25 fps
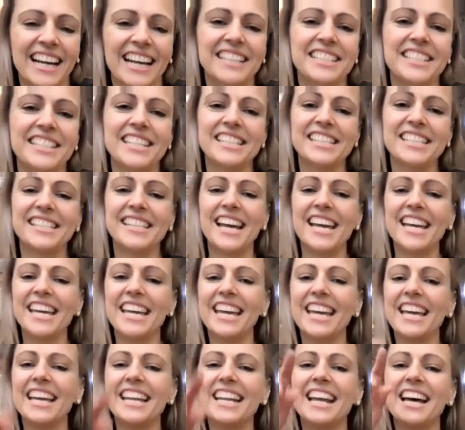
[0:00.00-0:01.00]
just
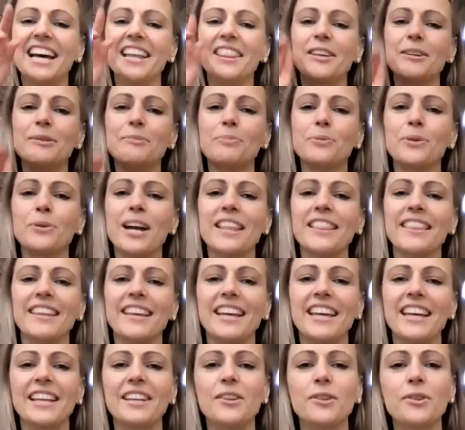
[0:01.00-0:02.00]
taking another breath
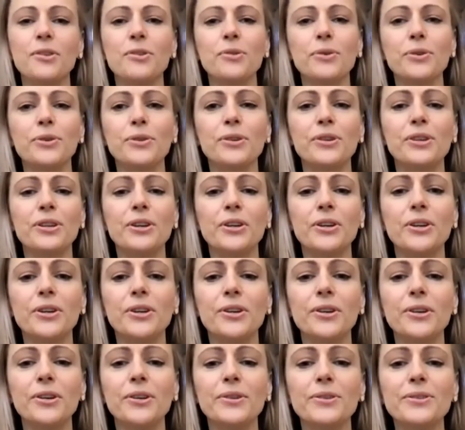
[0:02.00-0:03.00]
in through the
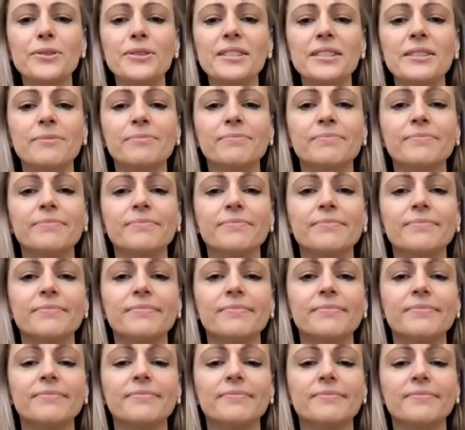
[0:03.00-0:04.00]
nose
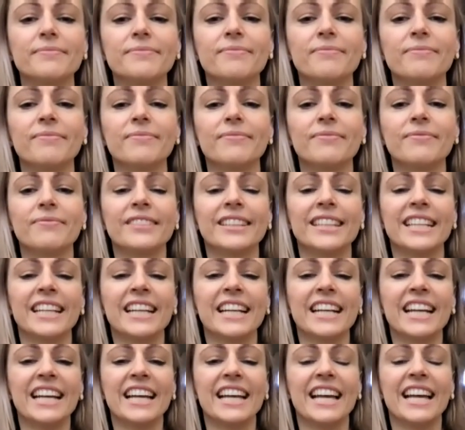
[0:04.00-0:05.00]

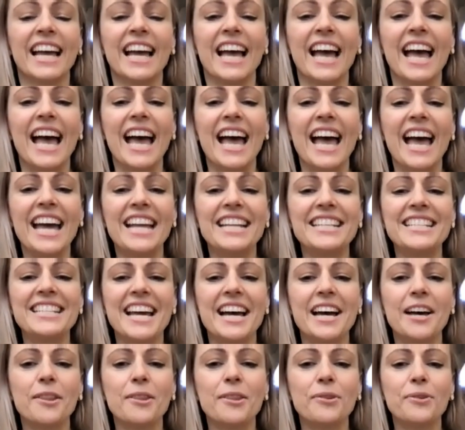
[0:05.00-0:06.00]
and
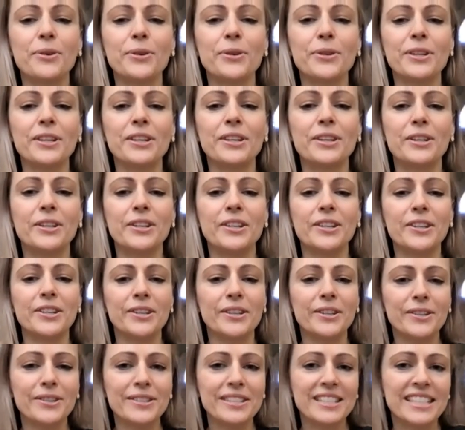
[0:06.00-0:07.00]
out through the
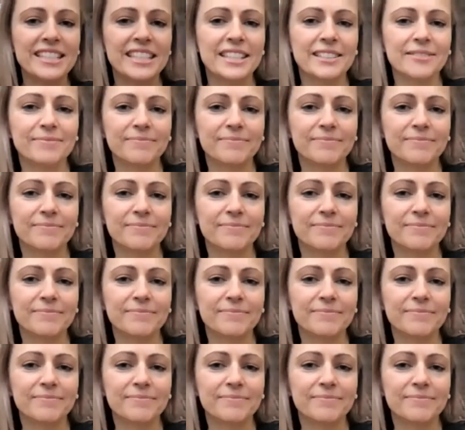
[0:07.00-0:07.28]
nose.